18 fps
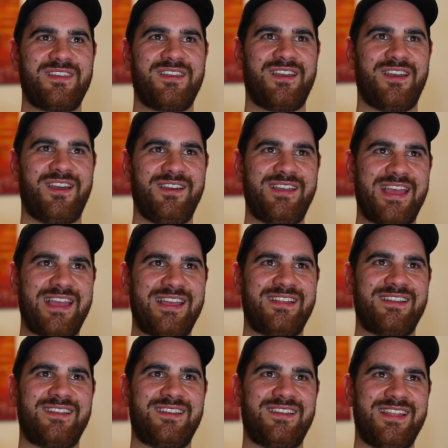Okay,
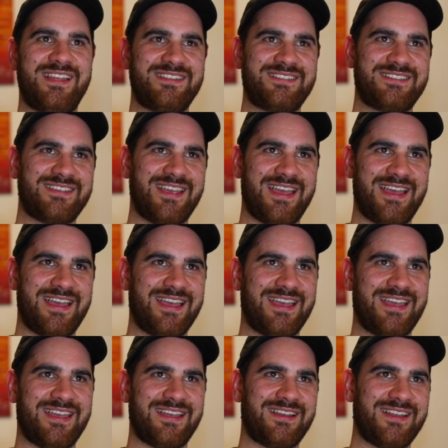let's
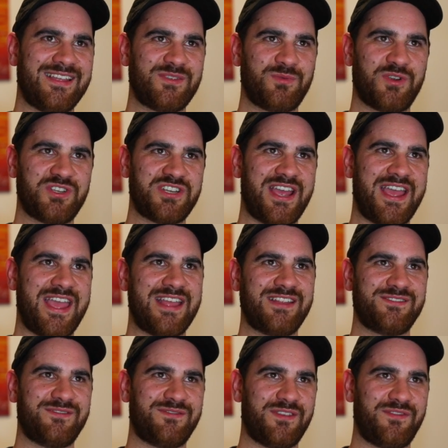wash our
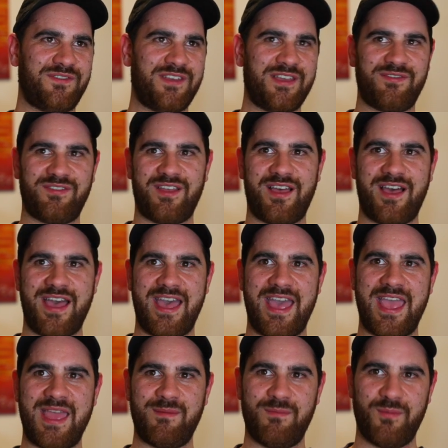hands of the Fear
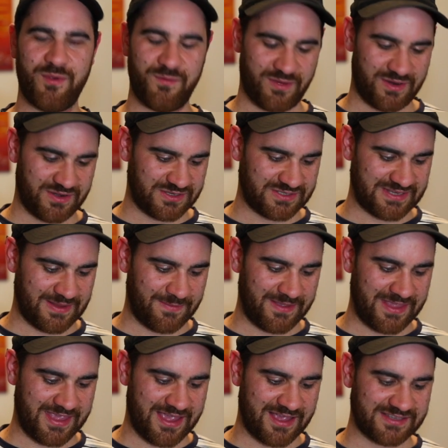Flyer and move on to
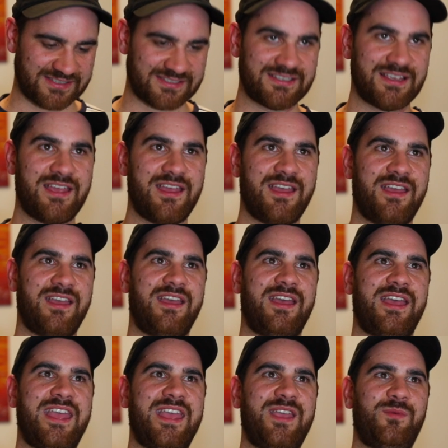something else.
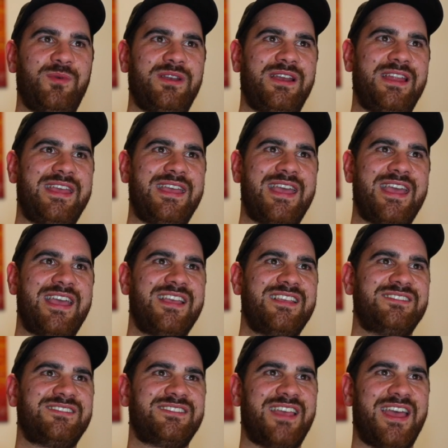equally
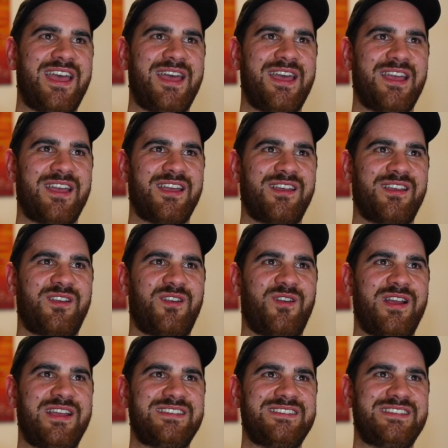as
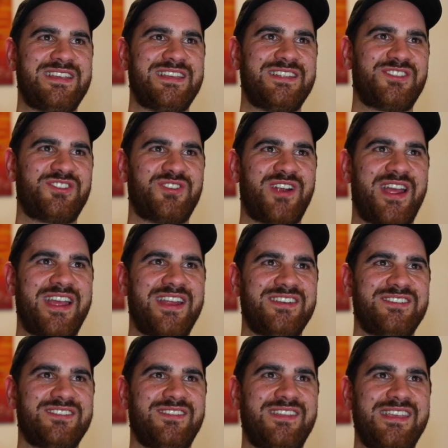crazy and
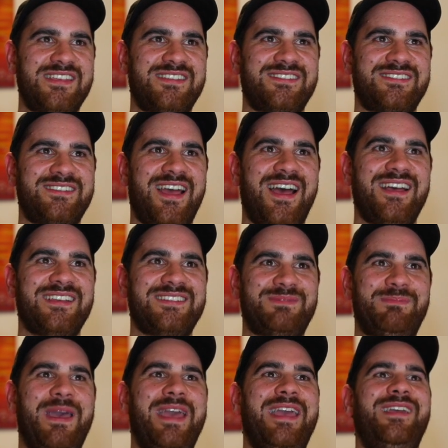strange, the Star
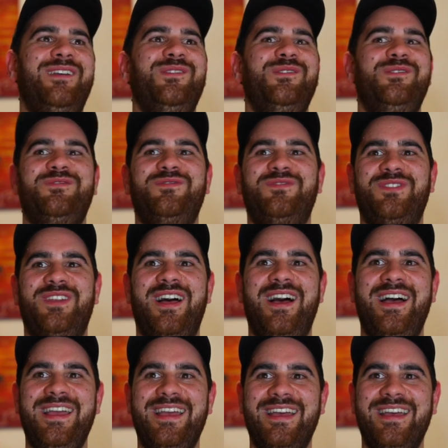Spangled
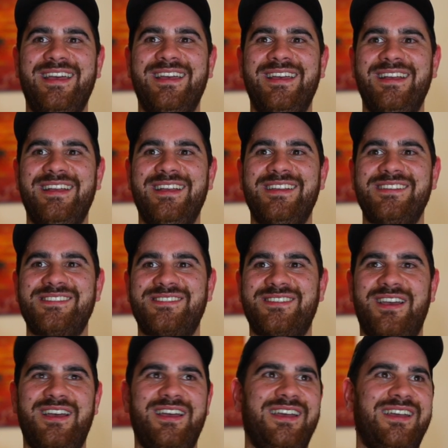Flyer. Is
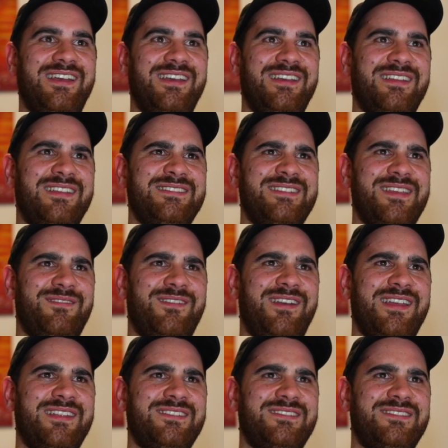that
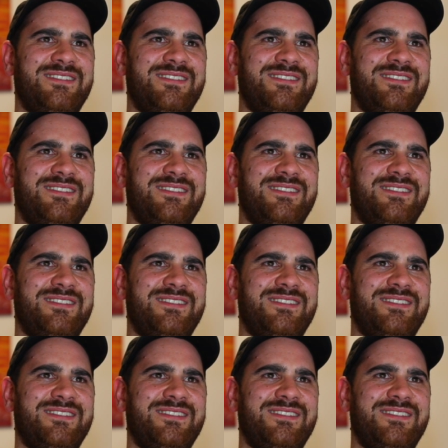right?